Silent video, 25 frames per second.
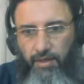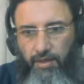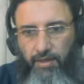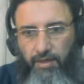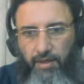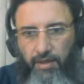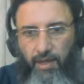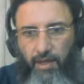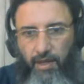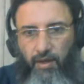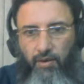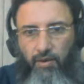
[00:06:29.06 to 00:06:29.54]

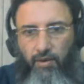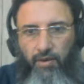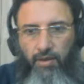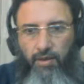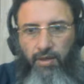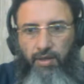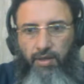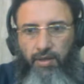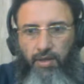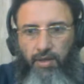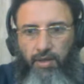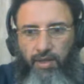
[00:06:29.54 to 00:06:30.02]
Now,
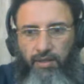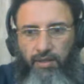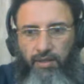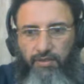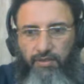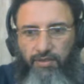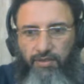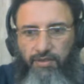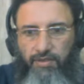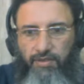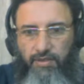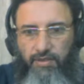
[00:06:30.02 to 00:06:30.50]

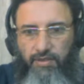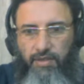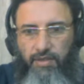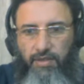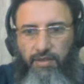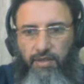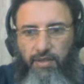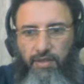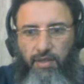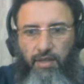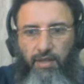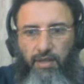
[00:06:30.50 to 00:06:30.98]
let's
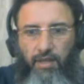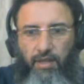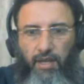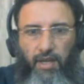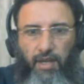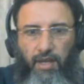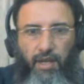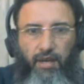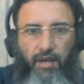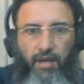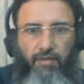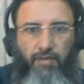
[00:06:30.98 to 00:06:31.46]

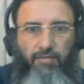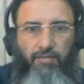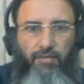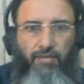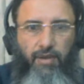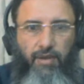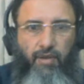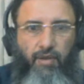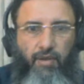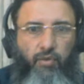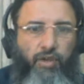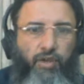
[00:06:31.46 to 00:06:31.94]
have
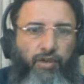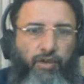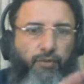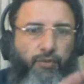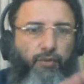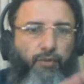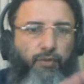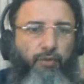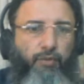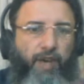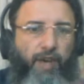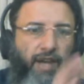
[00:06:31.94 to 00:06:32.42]

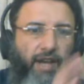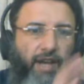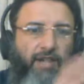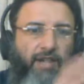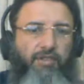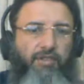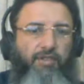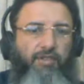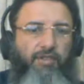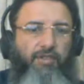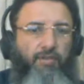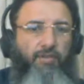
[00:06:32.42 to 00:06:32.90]
quick
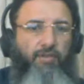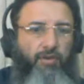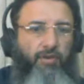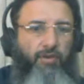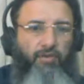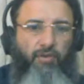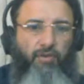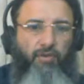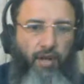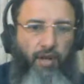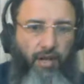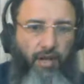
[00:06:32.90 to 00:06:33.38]
facts about
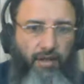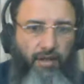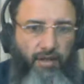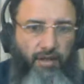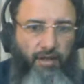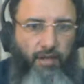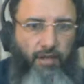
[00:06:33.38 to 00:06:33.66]
the Quran.